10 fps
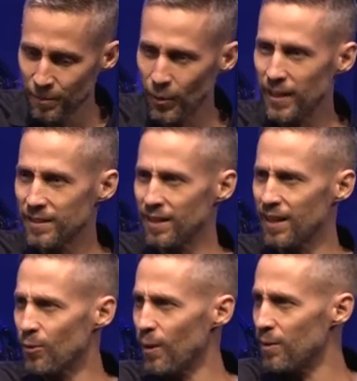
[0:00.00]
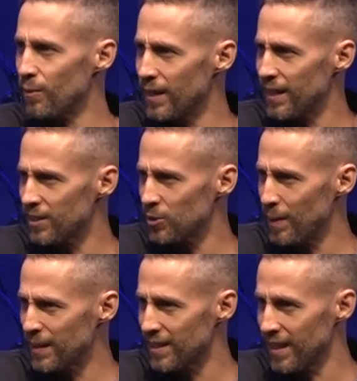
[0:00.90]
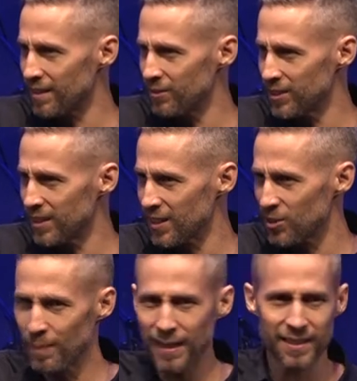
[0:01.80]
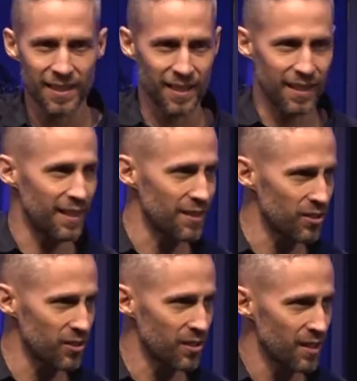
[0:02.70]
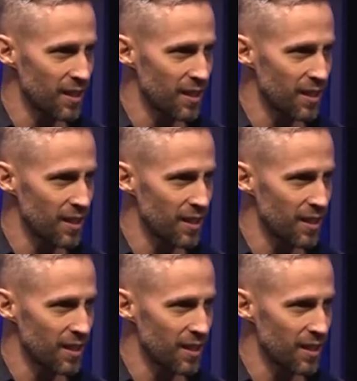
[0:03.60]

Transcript: boy, it's not quite what I expected. I wasn't expecting this.